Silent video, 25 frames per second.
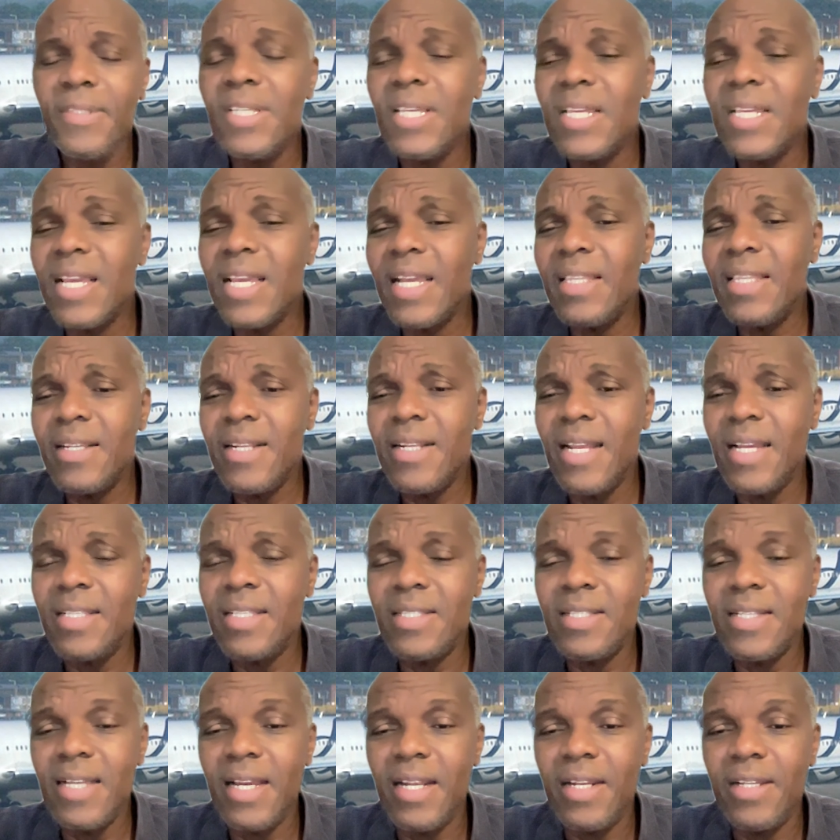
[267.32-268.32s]
to get to that
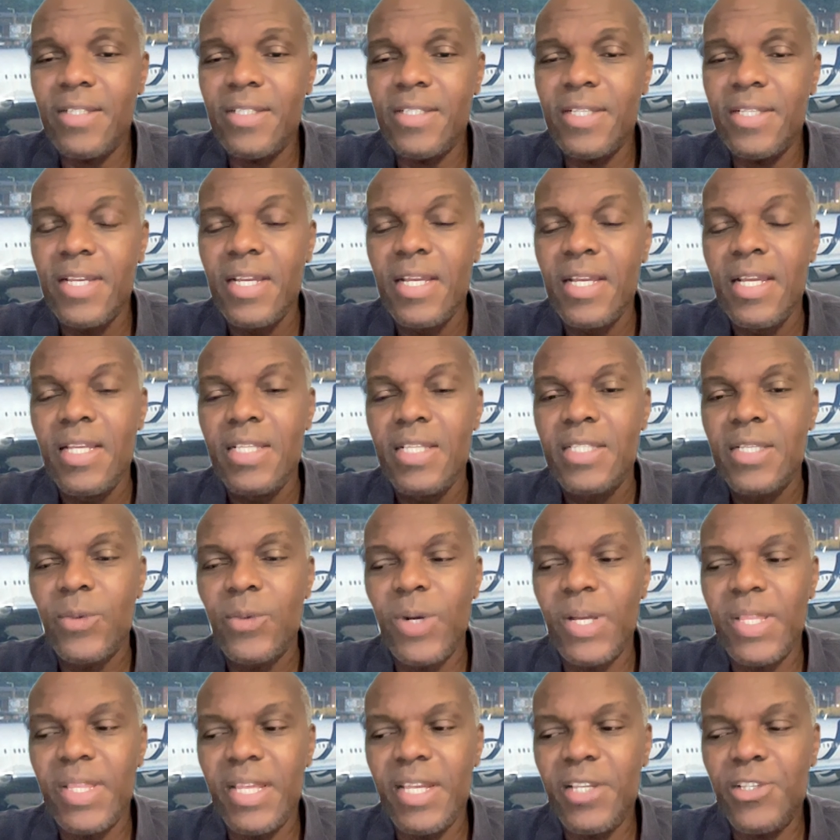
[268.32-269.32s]
status. So
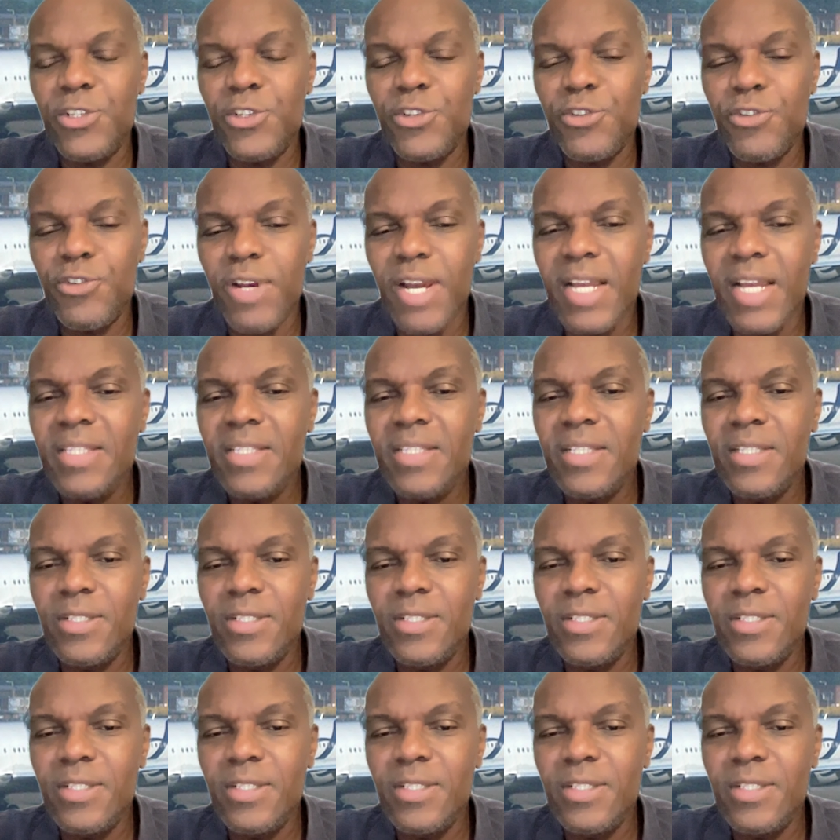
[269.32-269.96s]
what they tried